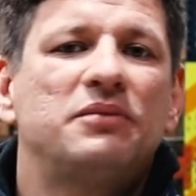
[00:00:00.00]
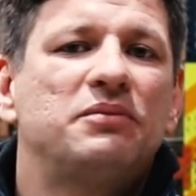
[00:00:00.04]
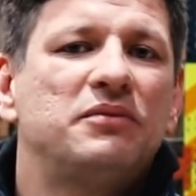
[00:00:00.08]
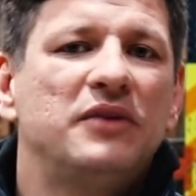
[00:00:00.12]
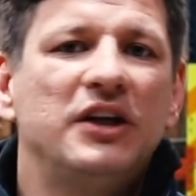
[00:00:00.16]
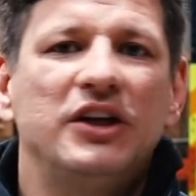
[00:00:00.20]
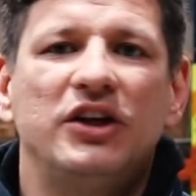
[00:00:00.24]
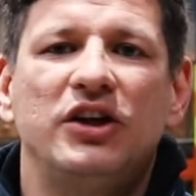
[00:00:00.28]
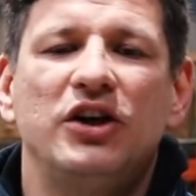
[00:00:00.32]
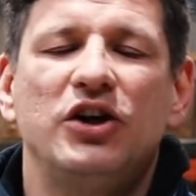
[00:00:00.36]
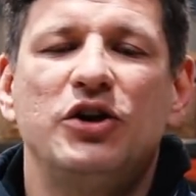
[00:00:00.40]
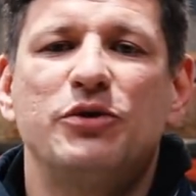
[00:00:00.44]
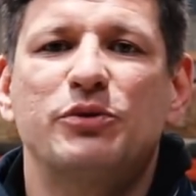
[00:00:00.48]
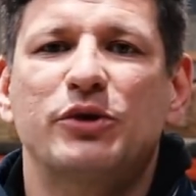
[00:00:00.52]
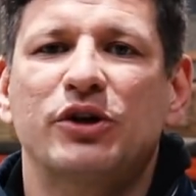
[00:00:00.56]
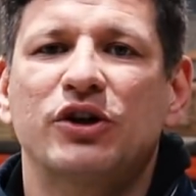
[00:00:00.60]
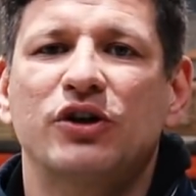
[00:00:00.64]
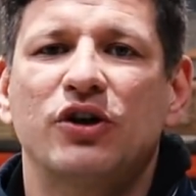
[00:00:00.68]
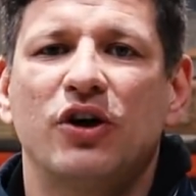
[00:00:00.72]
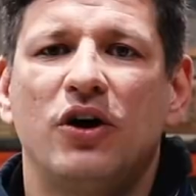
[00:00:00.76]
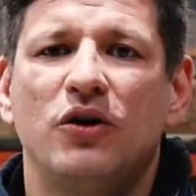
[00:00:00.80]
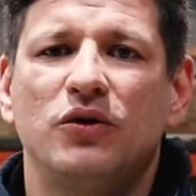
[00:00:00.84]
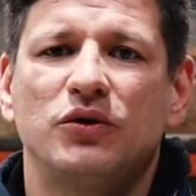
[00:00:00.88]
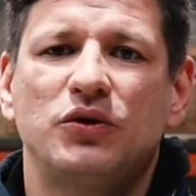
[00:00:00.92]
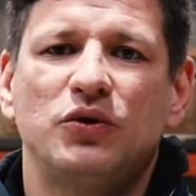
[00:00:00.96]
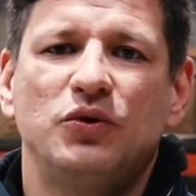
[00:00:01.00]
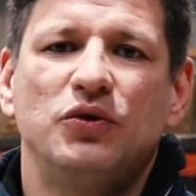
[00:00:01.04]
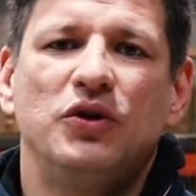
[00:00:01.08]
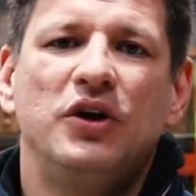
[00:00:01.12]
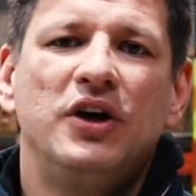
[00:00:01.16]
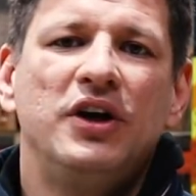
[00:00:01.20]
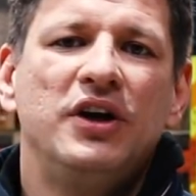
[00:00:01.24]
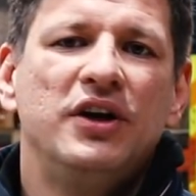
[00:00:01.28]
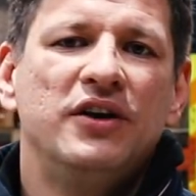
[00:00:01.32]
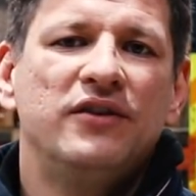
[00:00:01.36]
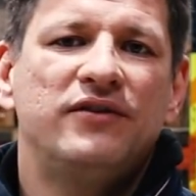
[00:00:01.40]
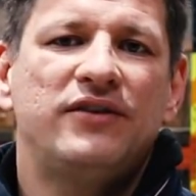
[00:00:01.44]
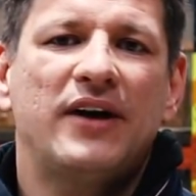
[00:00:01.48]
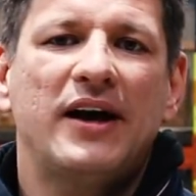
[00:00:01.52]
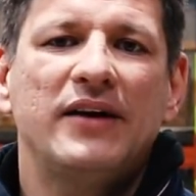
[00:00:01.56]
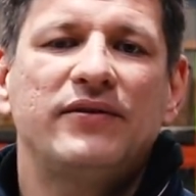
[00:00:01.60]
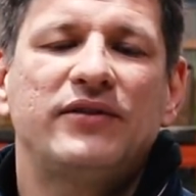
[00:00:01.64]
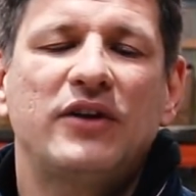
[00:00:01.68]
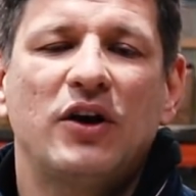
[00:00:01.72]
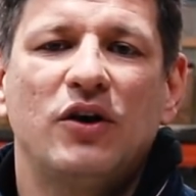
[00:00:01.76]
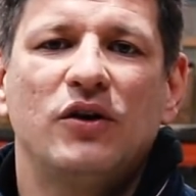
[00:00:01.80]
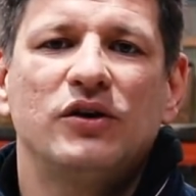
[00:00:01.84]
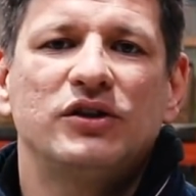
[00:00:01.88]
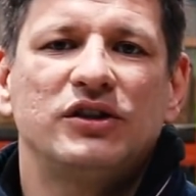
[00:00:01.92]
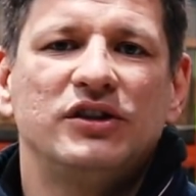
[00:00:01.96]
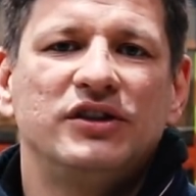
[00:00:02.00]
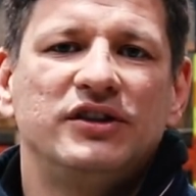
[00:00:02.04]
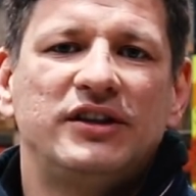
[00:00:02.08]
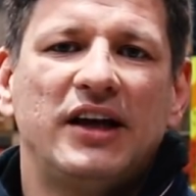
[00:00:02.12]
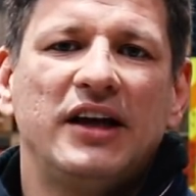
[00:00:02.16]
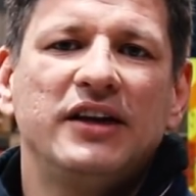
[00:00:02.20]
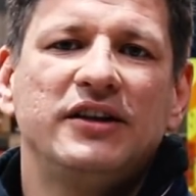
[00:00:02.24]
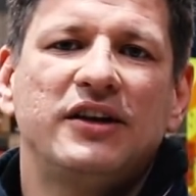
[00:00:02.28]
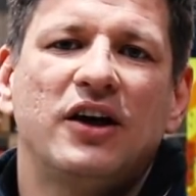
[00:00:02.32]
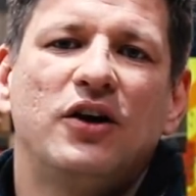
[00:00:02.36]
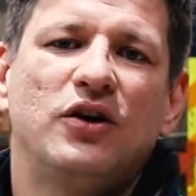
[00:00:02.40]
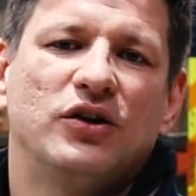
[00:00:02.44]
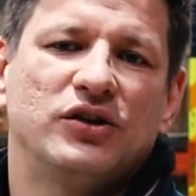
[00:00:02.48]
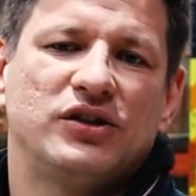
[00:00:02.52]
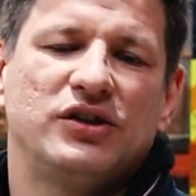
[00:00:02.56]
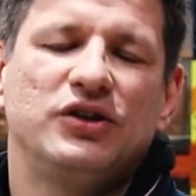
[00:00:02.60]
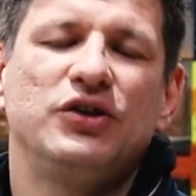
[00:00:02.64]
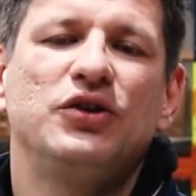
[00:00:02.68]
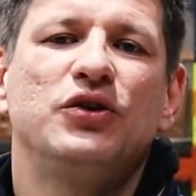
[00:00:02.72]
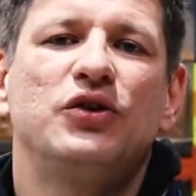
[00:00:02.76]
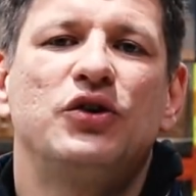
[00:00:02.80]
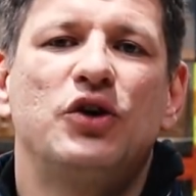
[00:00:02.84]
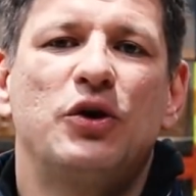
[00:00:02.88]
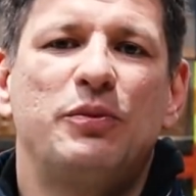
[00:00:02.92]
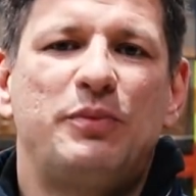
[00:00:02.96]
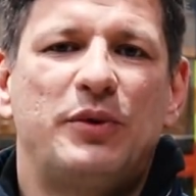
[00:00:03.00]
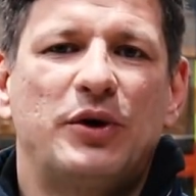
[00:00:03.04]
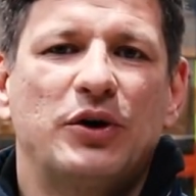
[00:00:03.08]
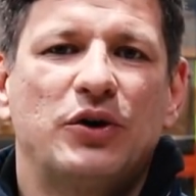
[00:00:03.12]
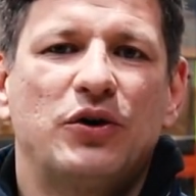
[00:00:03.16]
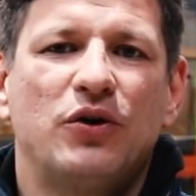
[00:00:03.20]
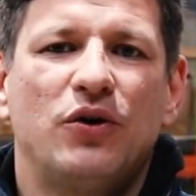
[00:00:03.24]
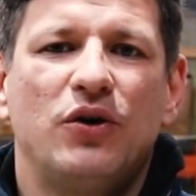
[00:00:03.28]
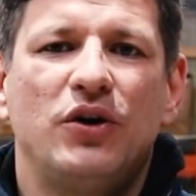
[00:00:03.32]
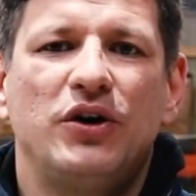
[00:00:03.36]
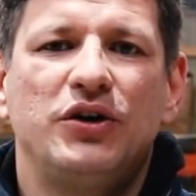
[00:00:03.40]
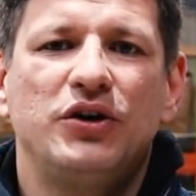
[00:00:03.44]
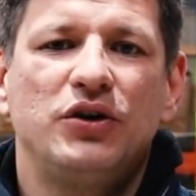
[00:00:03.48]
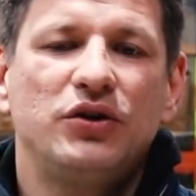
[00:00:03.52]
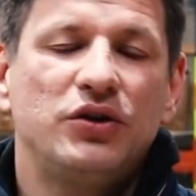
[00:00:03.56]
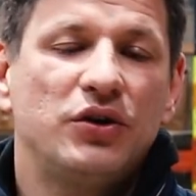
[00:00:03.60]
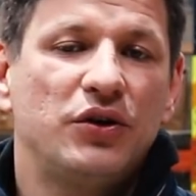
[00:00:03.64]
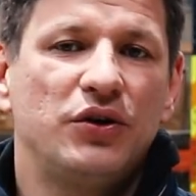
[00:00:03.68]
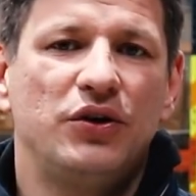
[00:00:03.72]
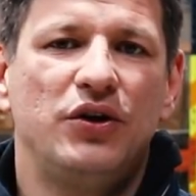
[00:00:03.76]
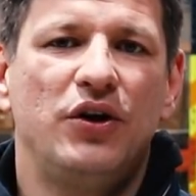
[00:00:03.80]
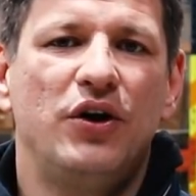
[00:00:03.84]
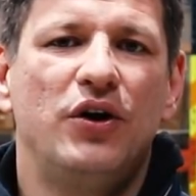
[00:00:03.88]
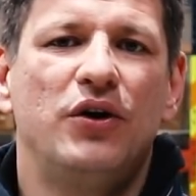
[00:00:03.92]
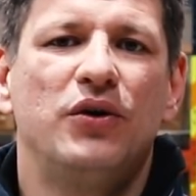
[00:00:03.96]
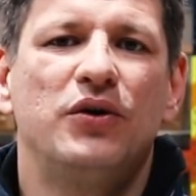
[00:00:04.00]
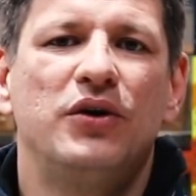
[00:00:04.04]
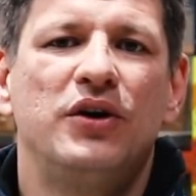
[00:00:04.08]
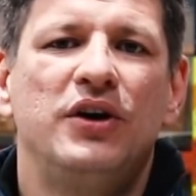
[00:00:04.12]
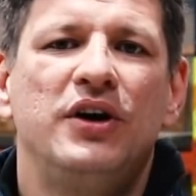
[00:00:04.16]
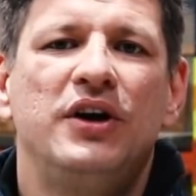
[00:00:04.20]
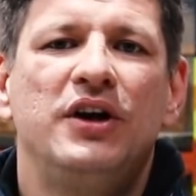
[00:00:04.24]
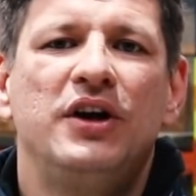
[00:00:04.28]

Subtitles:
Ethereum can go to 5,000, 10,000 euro per coin, you don't know.